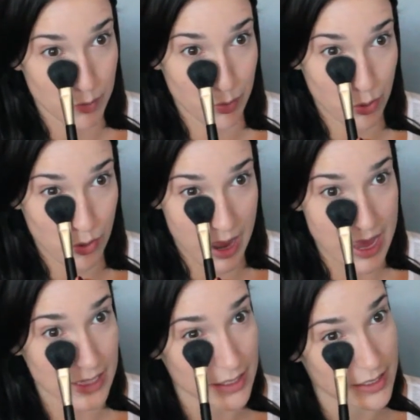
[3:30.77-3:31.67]

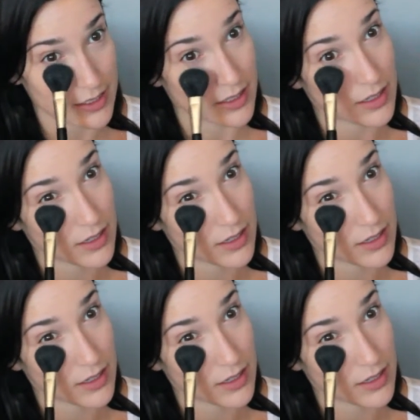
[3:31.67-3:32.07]
press